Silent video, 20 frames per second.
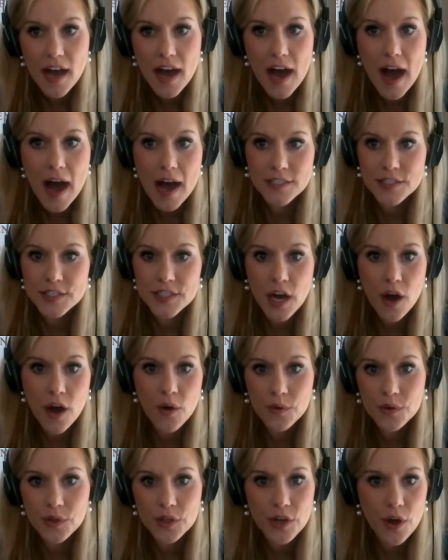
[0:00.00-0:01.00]
Uh,
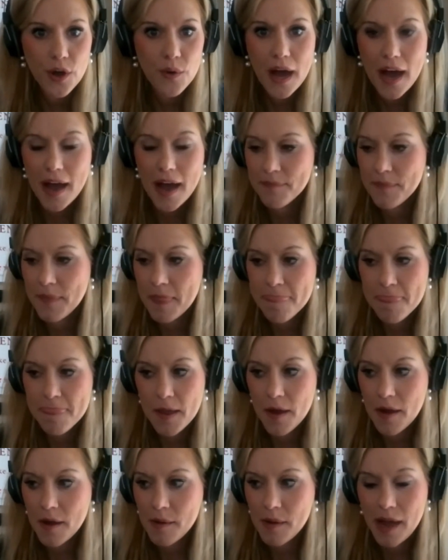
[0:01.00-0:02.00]
so you know, I,
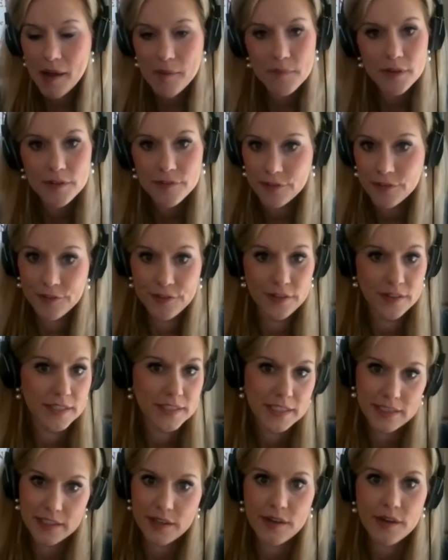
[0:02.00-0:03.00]
yeah, I'm a,
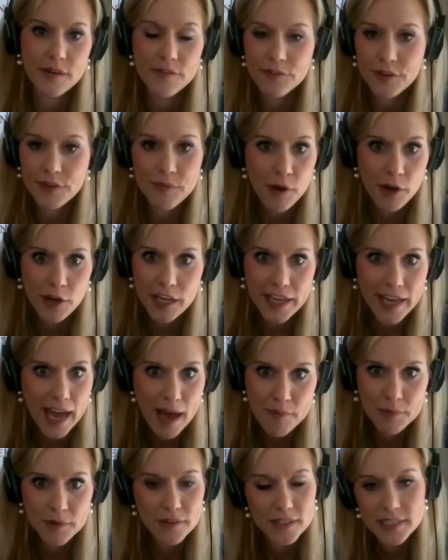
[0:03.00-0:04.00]
yeah a free market
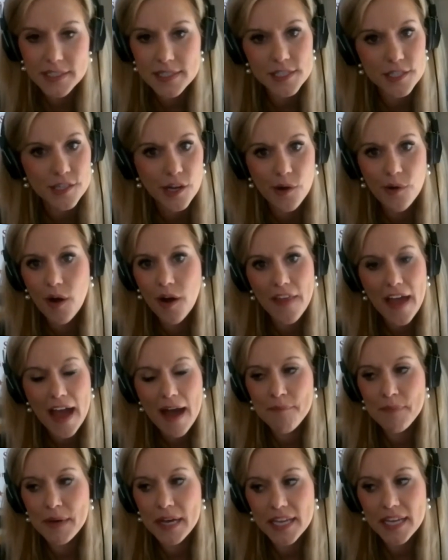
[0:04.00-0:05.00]
capitalist, you know, all
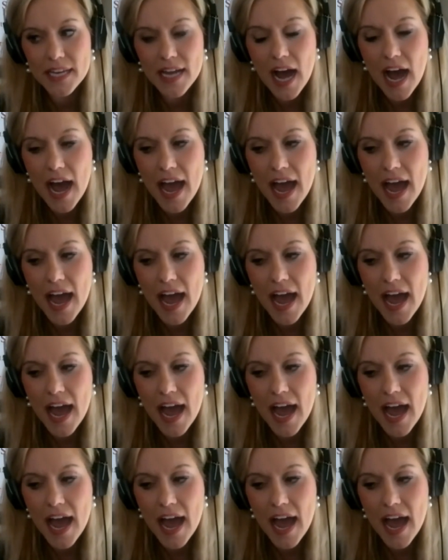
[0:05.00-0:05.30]
that. But mm.